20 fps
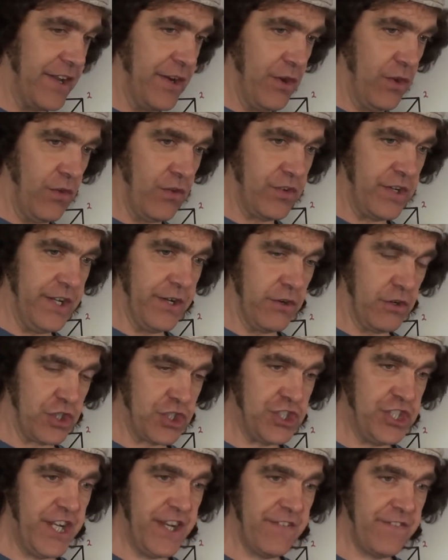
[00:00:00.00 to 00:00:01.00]
It'll it'll
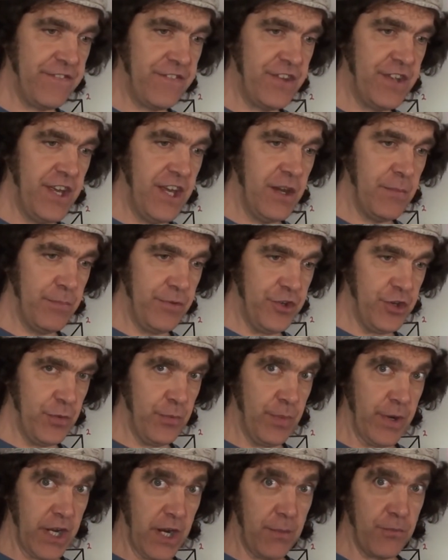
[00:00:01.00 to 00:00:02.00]
shift to
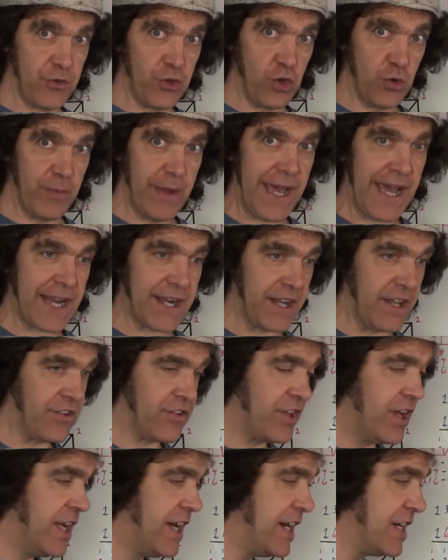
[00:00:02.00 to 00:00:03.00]
become two magnets.